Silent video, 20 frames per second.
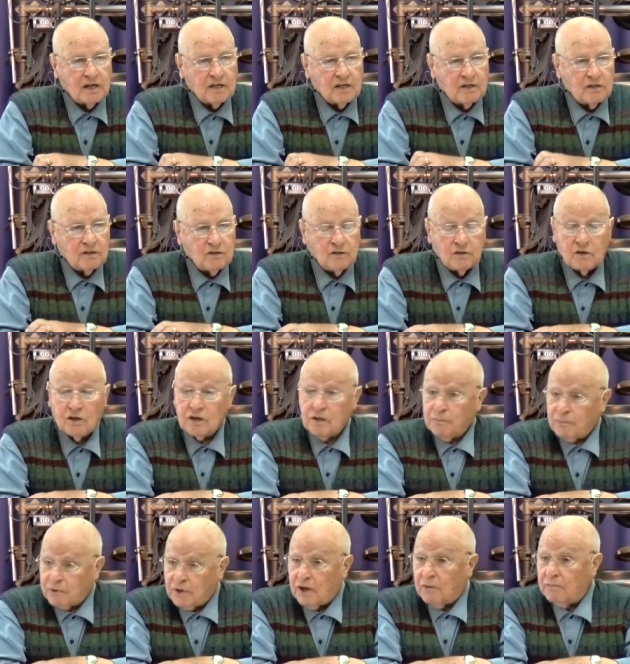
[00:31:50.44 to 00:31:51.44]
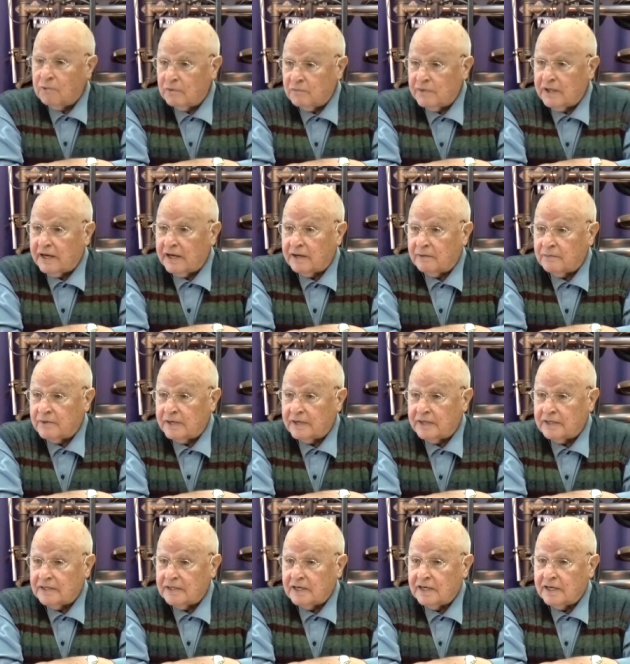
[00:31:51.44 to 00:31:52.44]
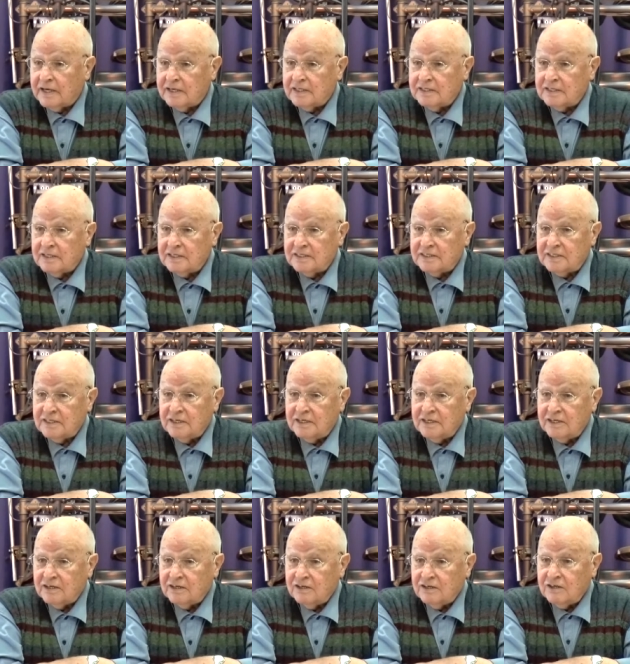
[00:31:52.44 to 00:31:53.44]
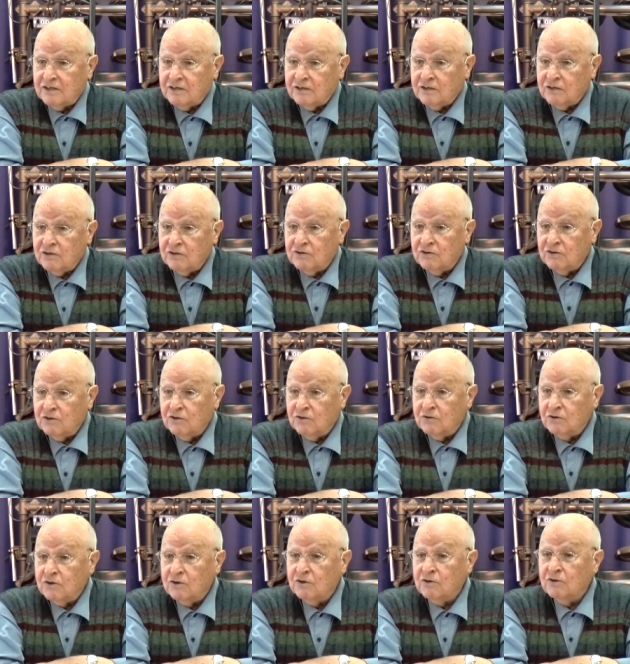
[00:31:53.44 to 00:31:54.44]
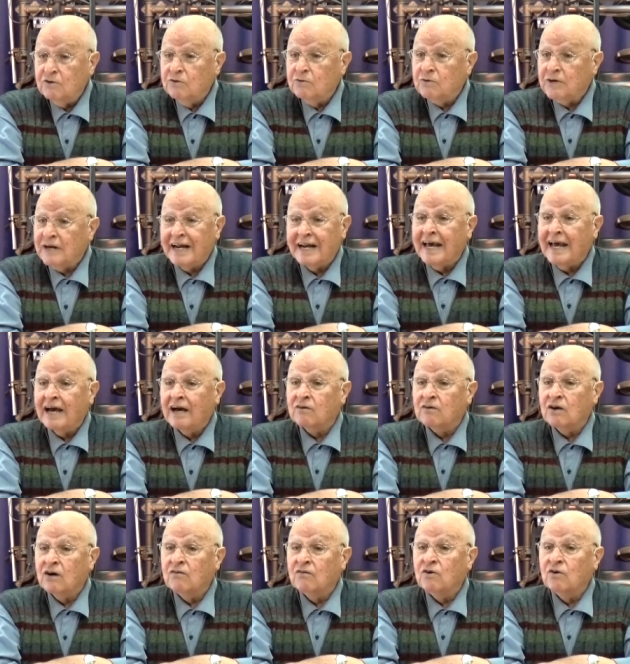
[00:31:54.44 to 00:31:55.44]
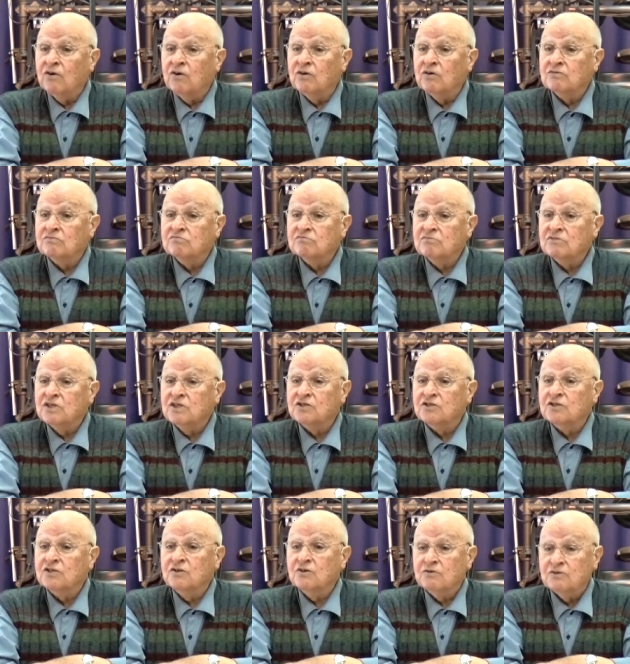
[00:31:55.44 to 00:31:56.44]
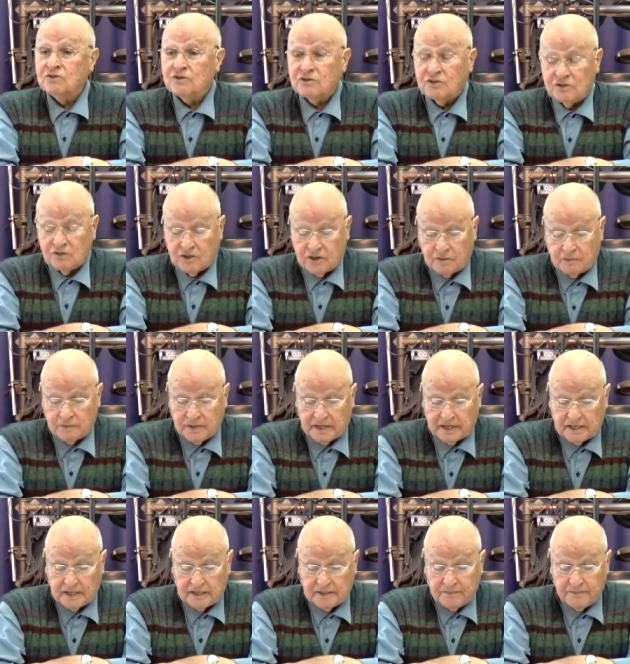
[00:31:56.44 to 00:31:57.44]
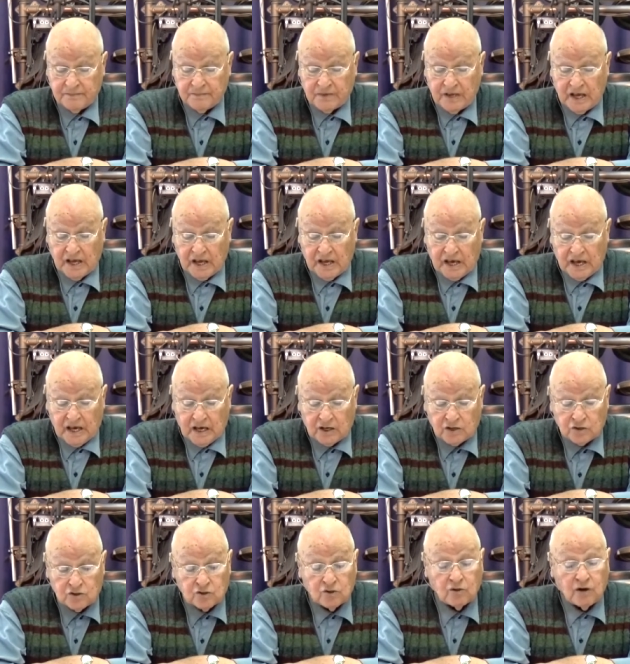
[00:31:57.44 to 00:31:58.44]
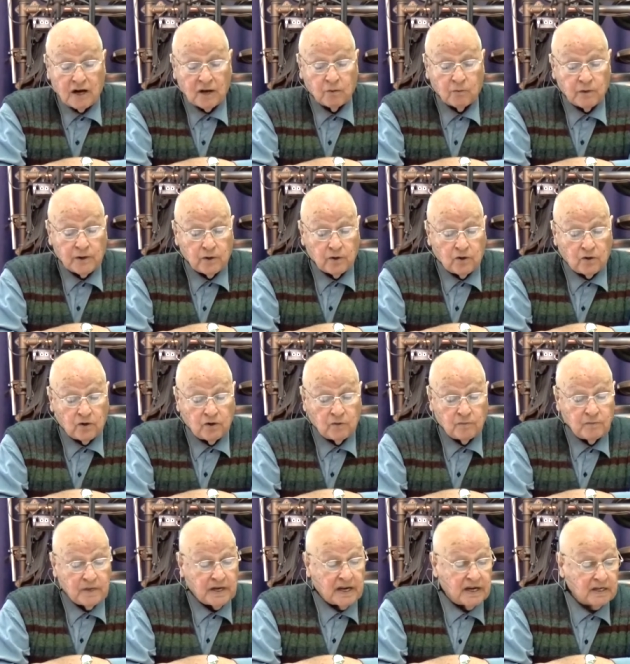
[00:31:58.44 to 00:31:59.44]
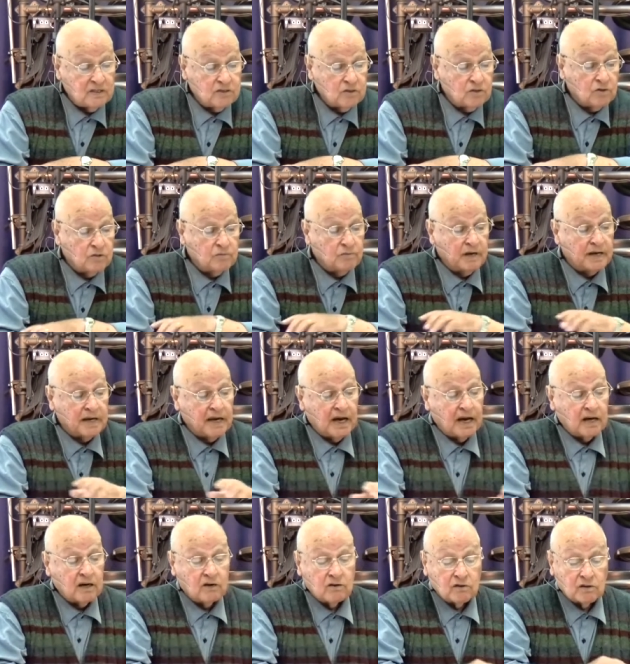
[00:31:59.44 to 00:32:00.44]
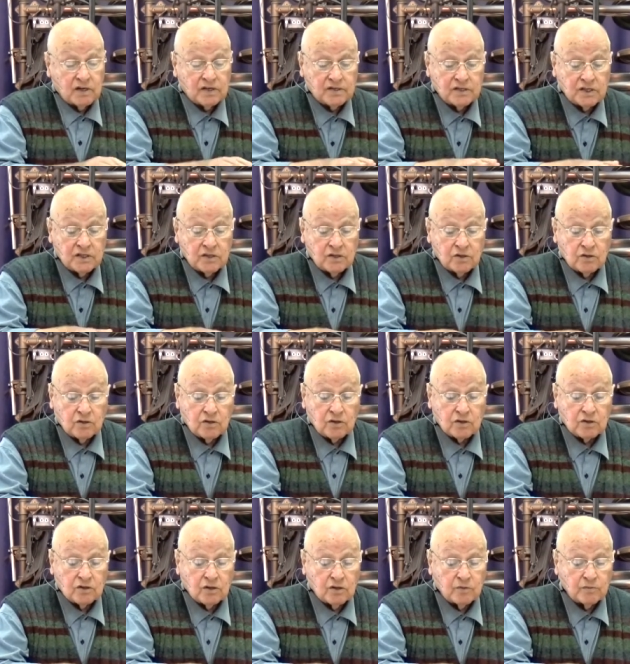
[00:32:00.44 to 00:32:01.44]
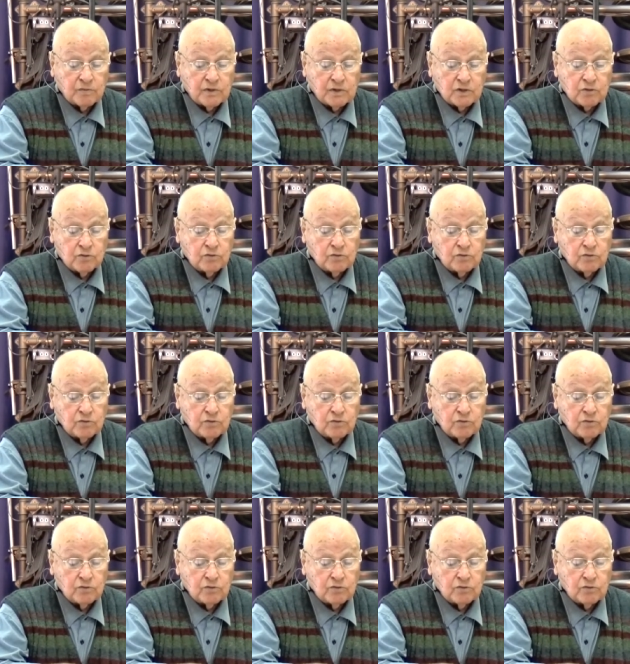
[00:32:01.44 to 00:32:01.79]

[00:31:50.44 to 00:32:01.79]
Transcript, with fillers: and you, you got a problem there, man. you, you, you, you, you run out of all the excuses you can make. So I went home and I told my uncle, I said, the Lord called me